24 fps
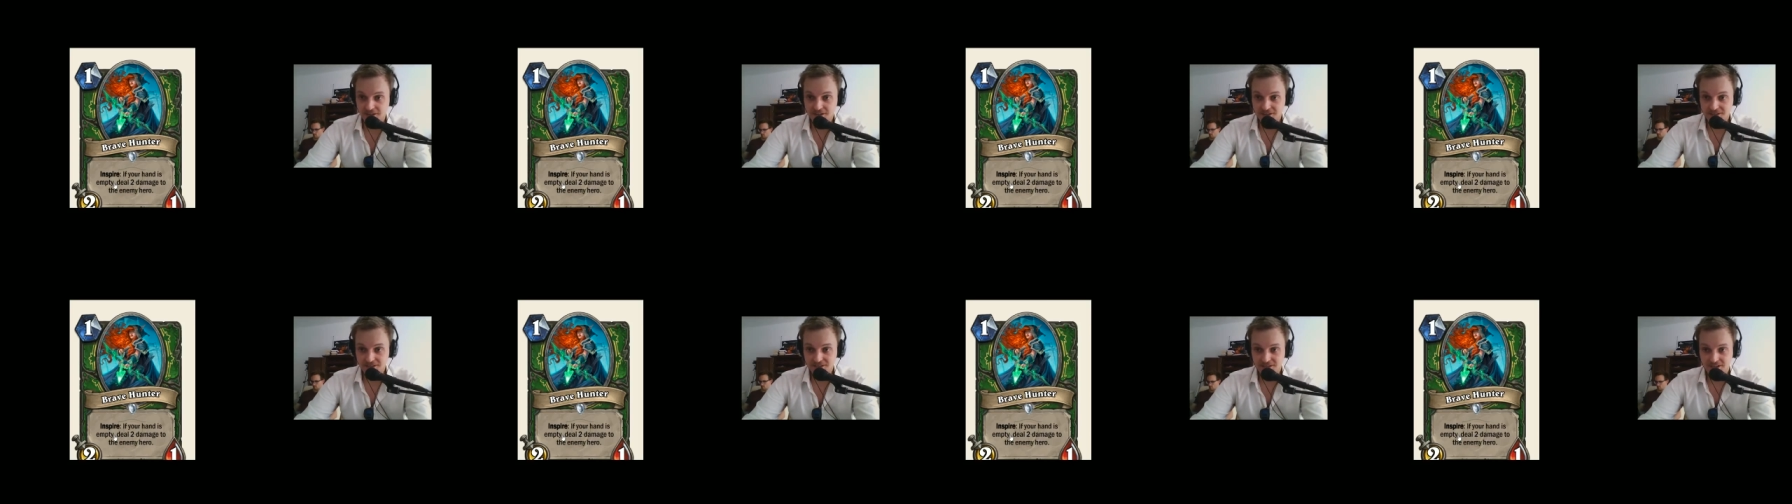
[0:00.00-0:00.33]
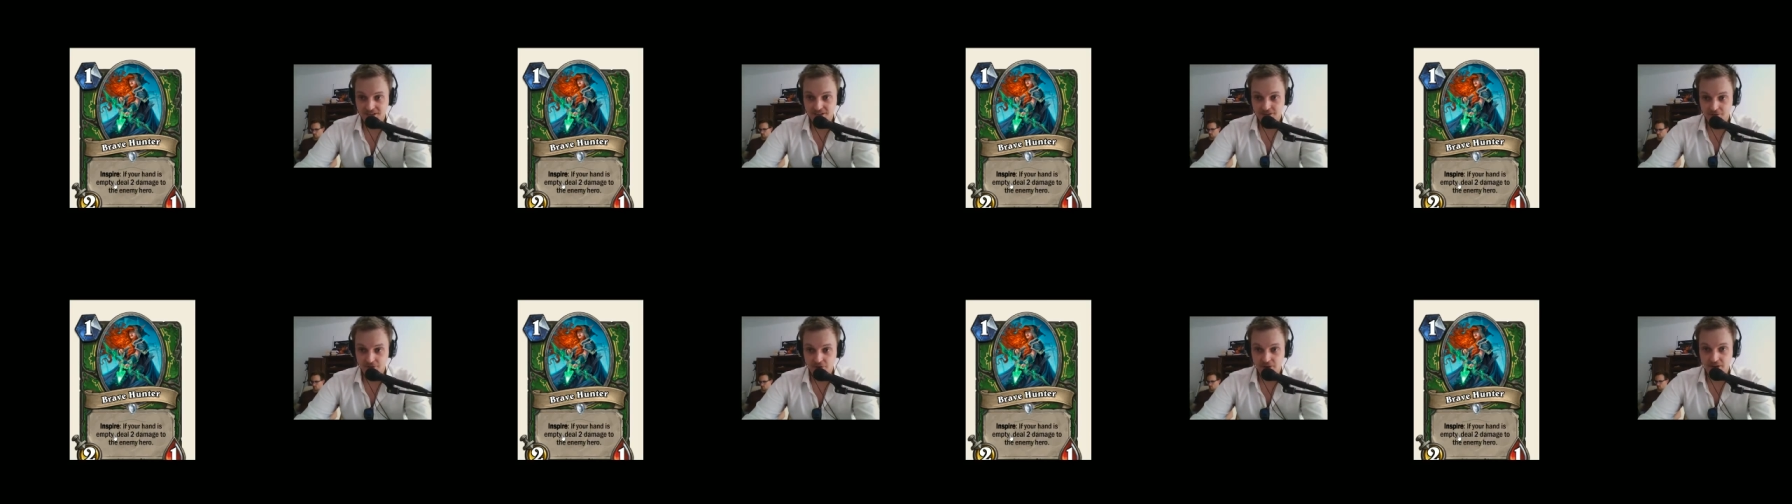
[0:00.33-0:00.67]
not
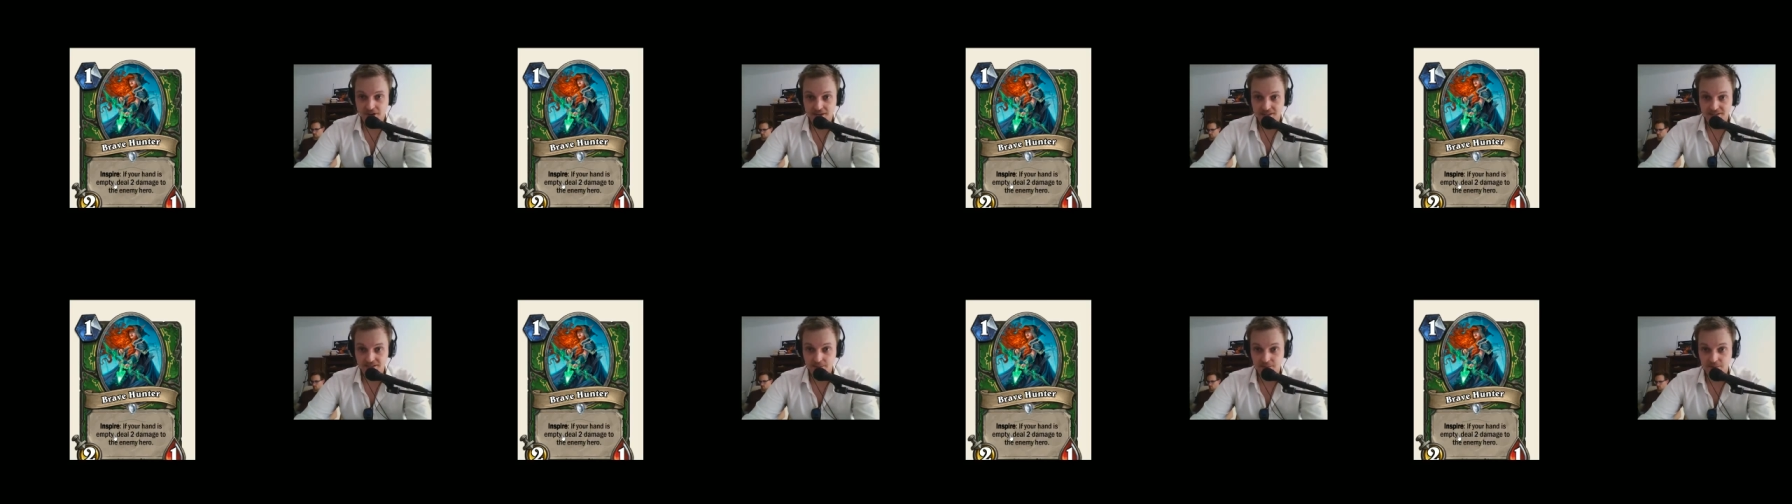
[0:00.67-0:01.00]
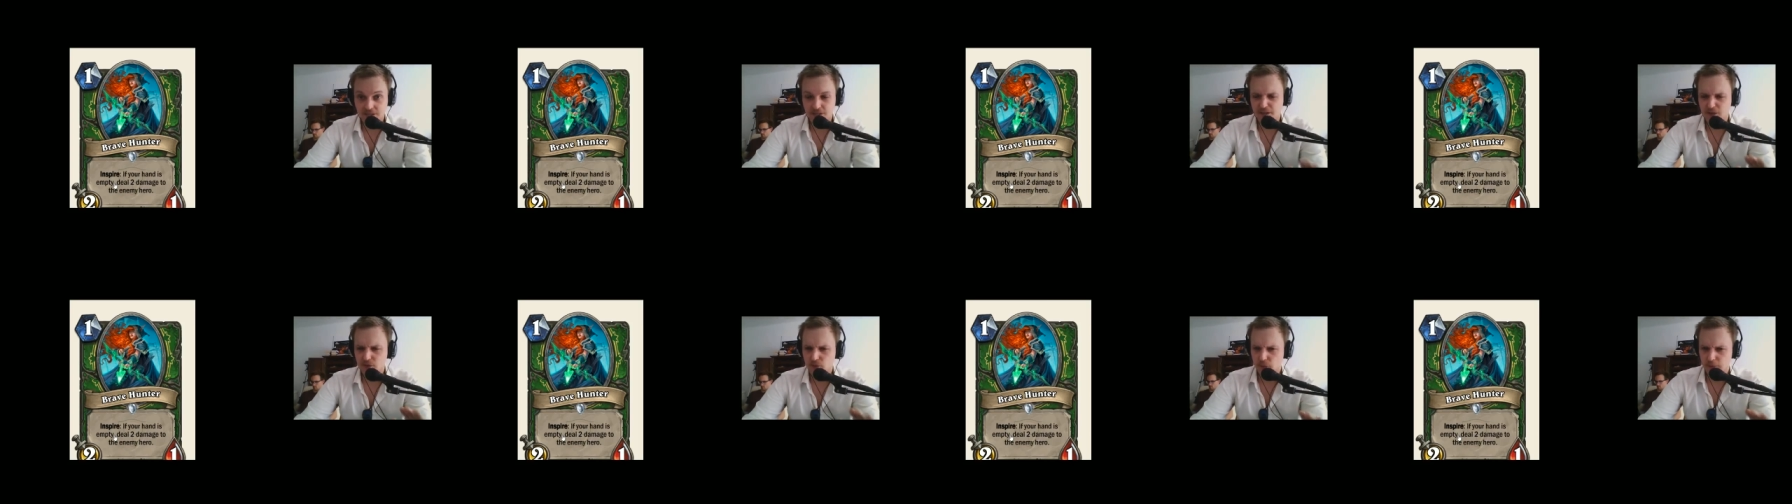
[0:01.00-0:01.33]
say if your hand is
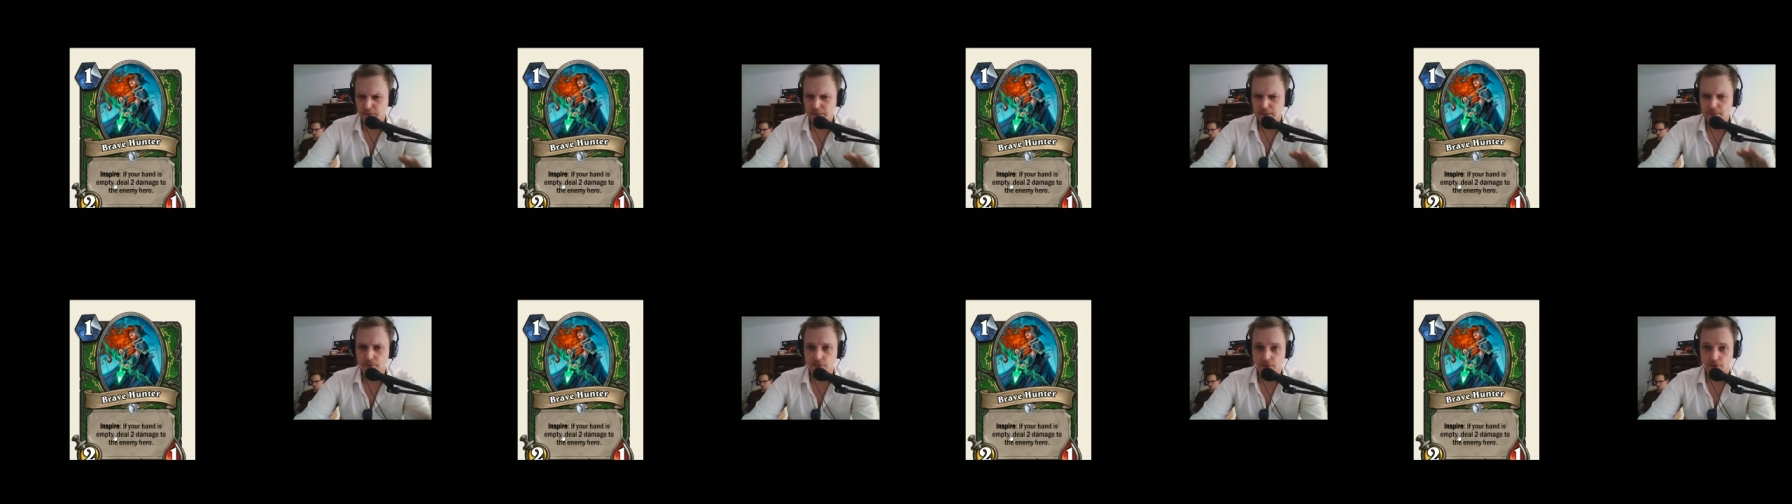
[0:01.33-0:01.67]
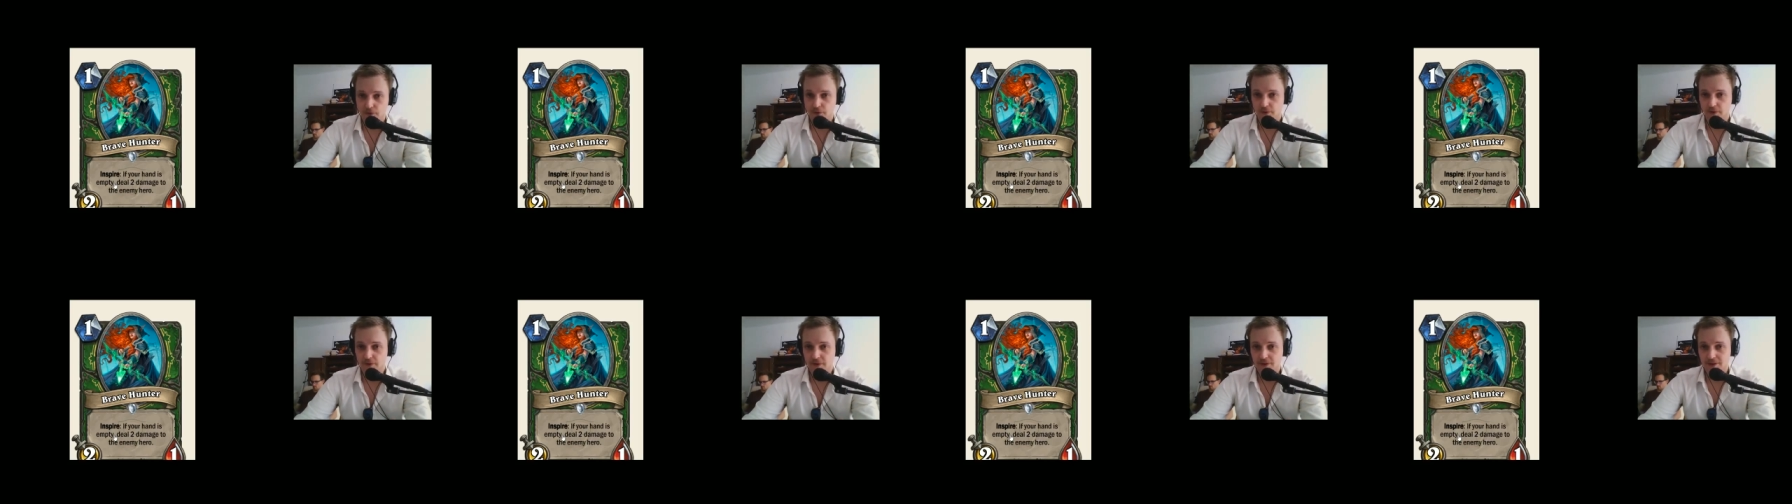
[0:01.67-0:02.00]
empty, this would be
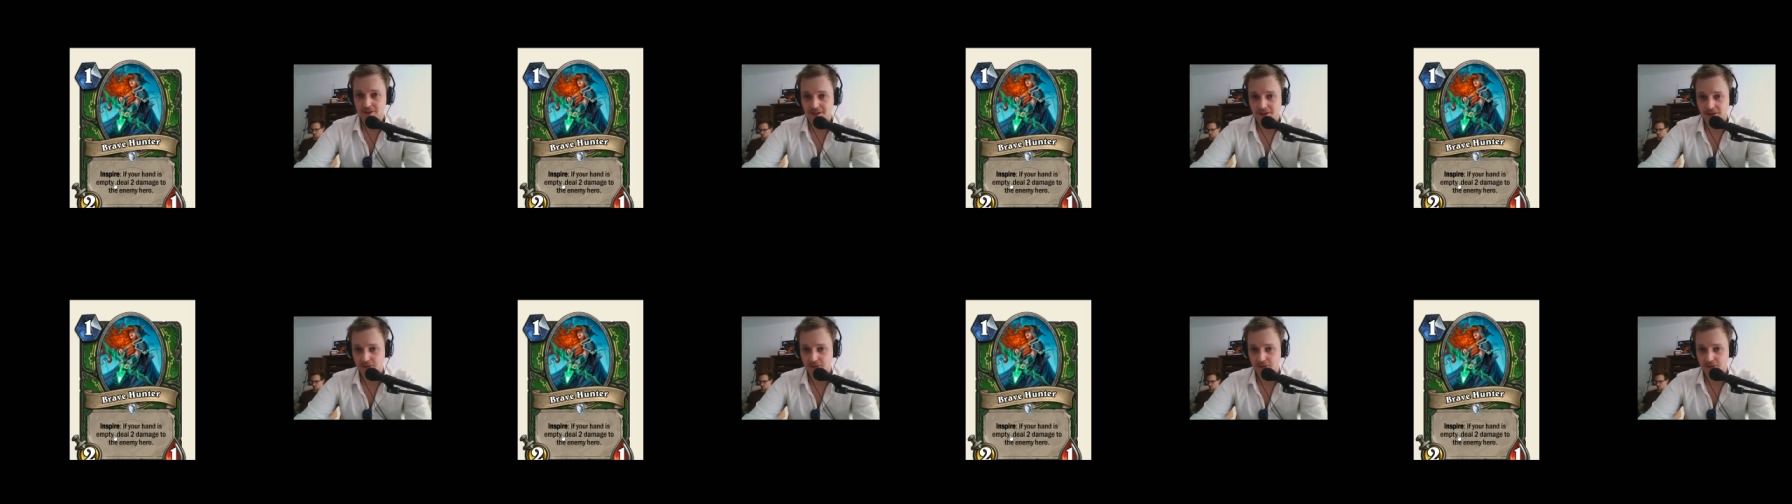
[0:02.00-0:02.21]
broken.